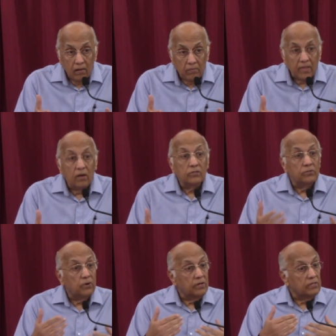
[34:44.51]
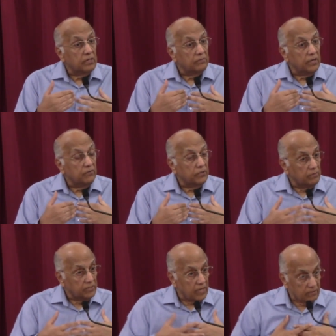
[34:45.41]
but they also wanted something for
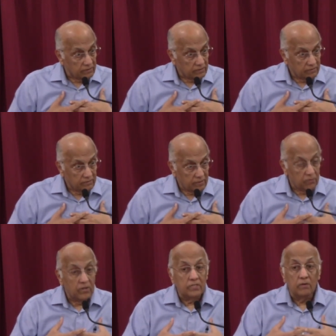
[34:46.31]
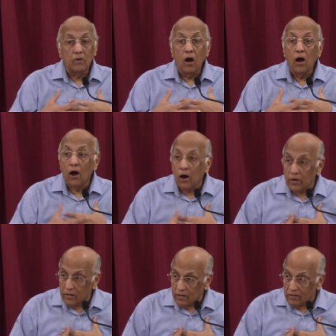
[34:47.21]
themselves. They wanted some
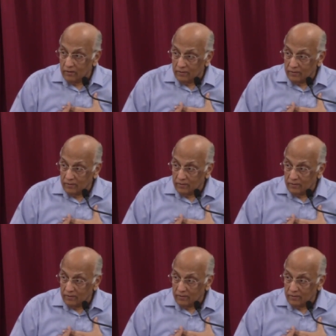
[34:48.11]
honor.